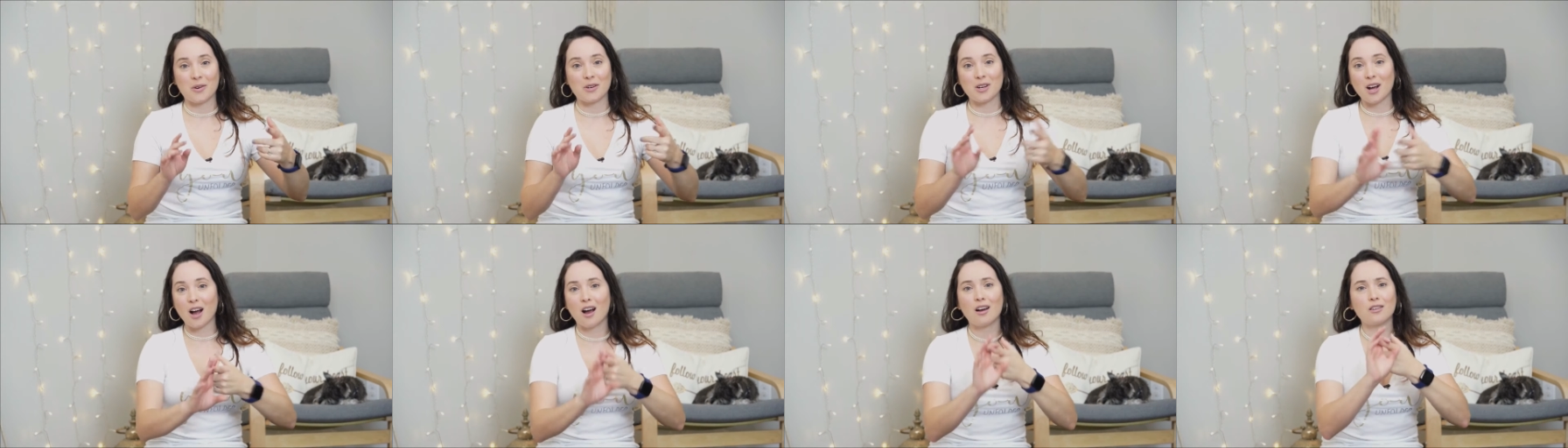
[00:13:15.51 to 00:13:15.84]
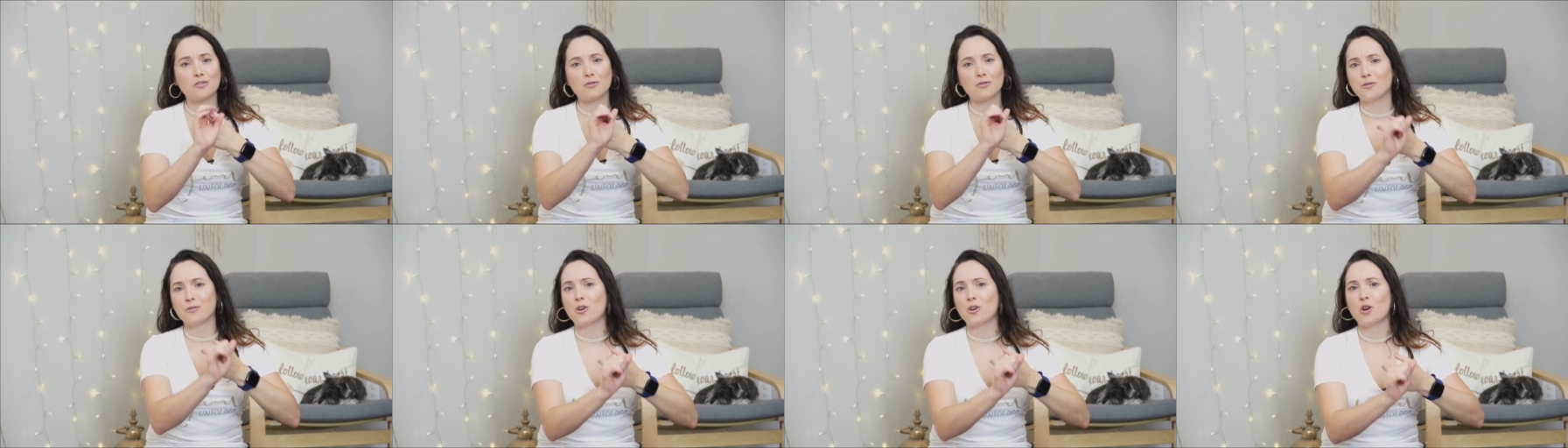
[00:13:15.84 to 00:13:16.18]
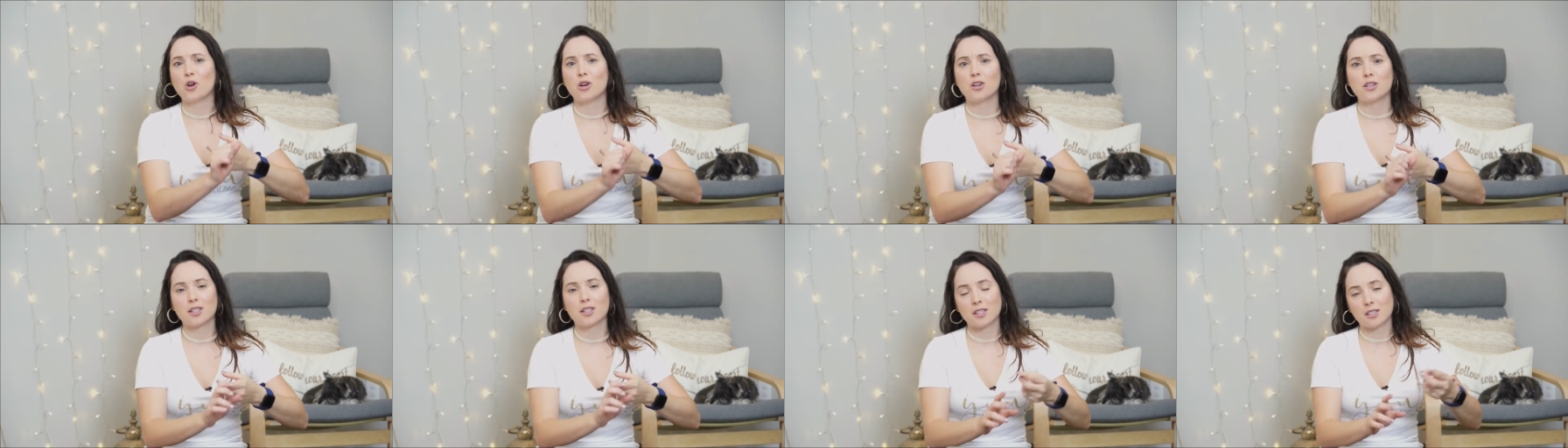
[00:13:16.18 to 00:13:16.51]
God
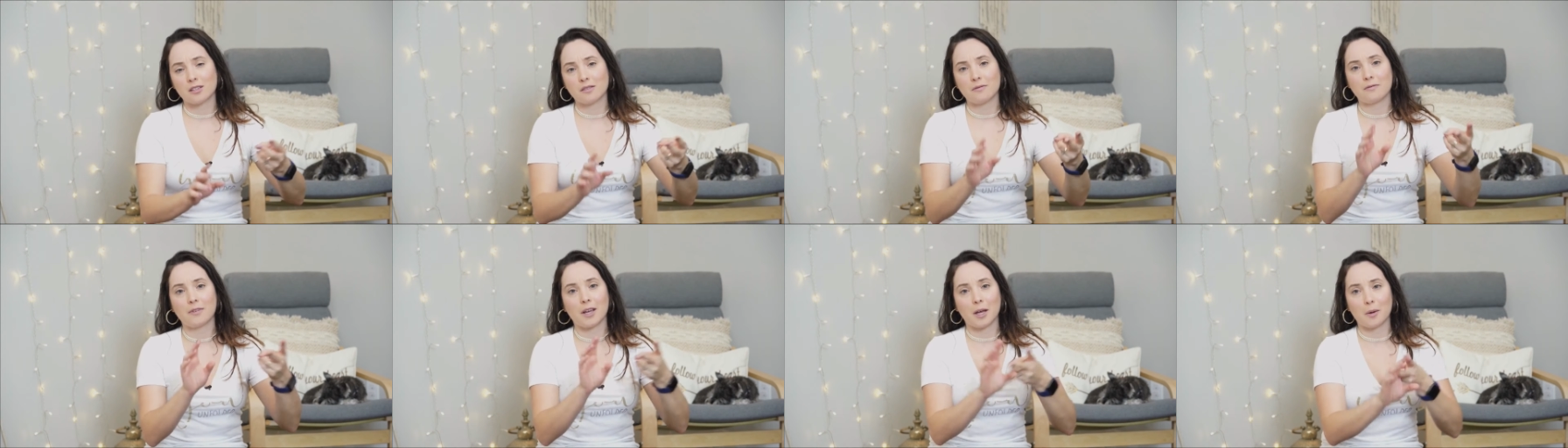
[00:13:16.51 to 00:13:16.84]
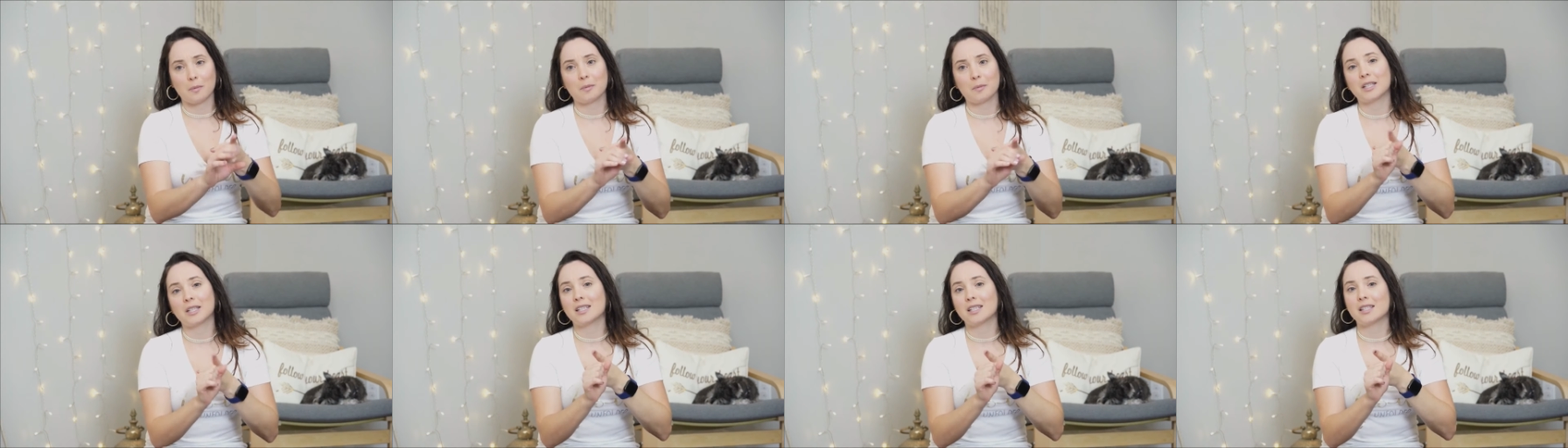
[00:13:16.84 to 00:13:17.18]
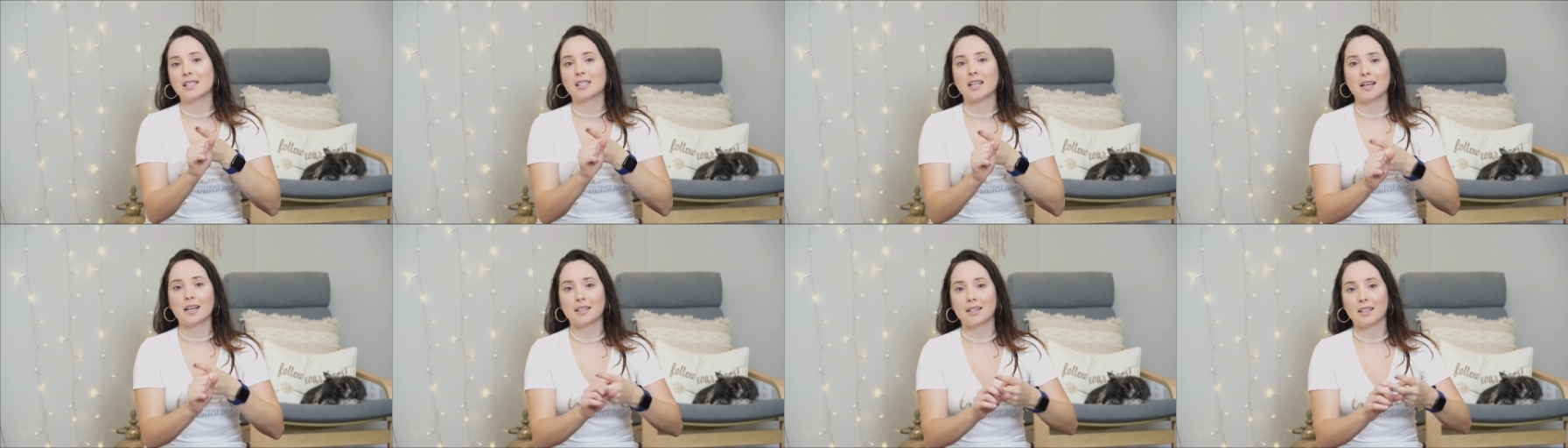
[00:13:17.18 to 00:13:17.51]
first, family
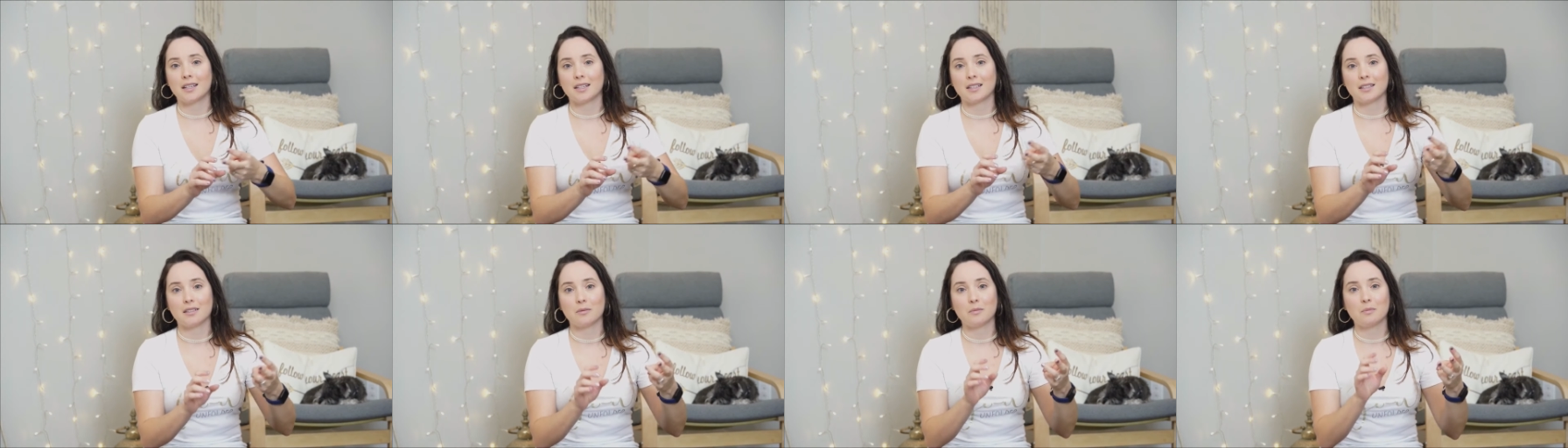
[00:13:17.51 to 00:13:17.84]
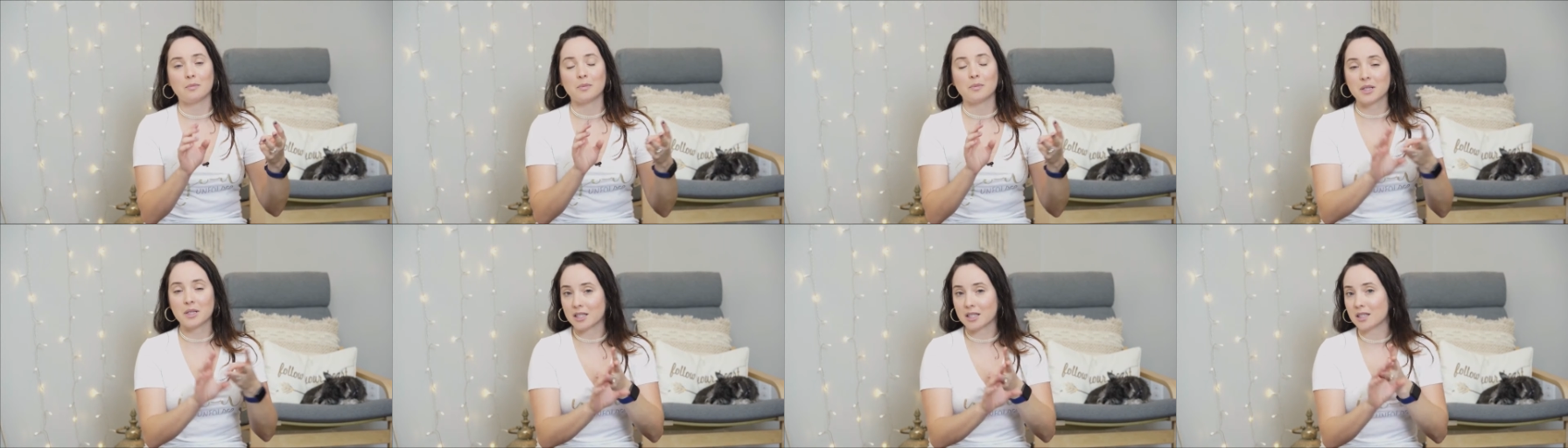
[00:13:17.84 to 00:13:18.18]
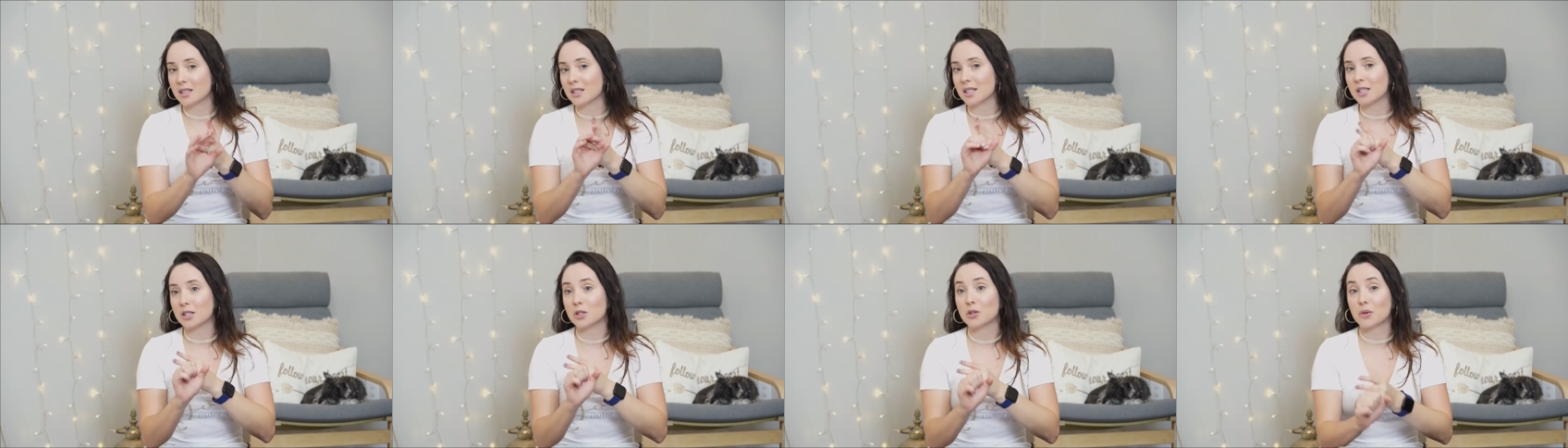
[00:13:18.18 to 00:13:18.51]
second,
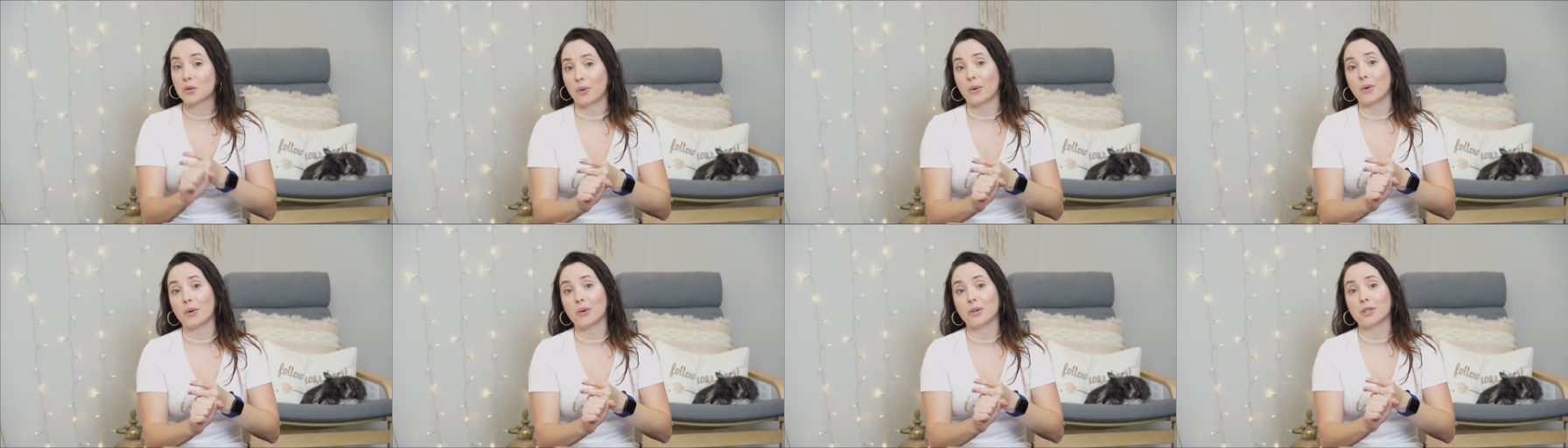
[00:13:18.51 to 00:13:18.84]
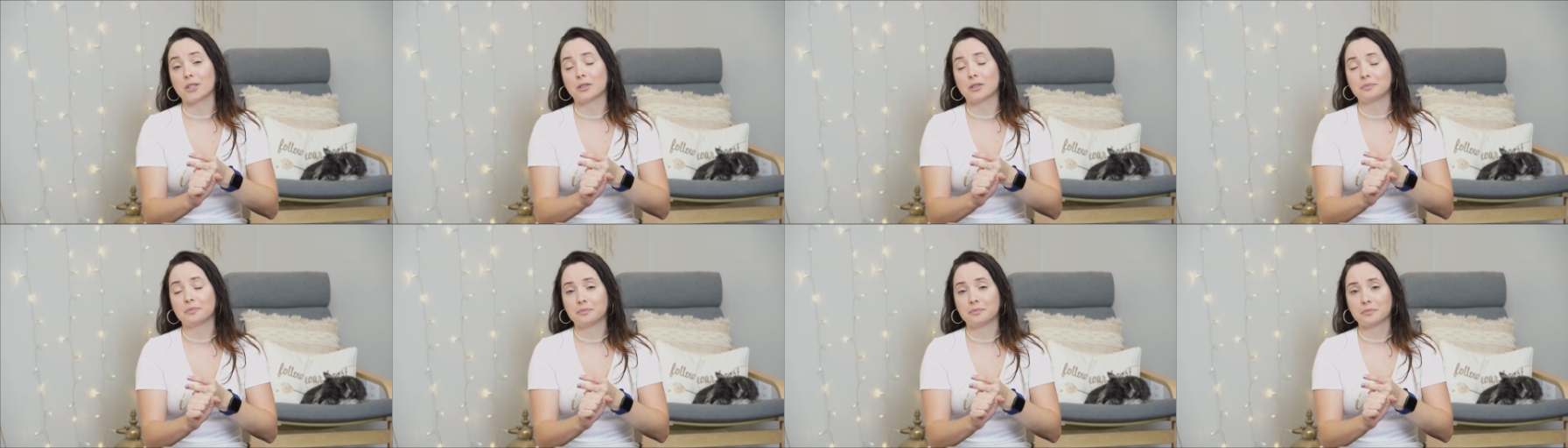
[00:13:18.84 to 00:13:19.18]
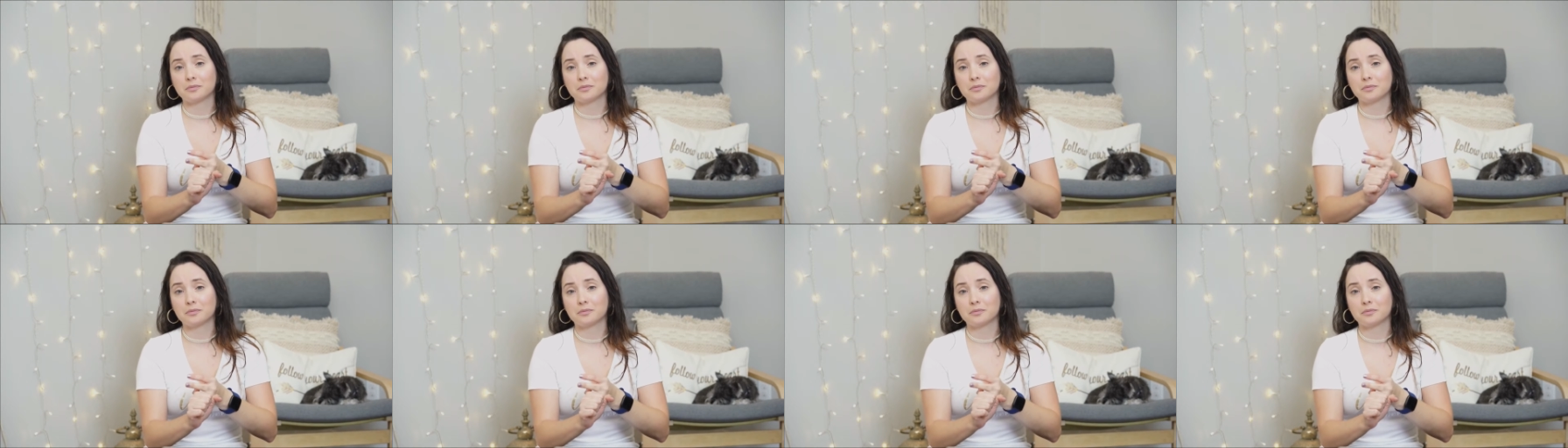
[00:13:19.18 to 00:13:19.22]
business third.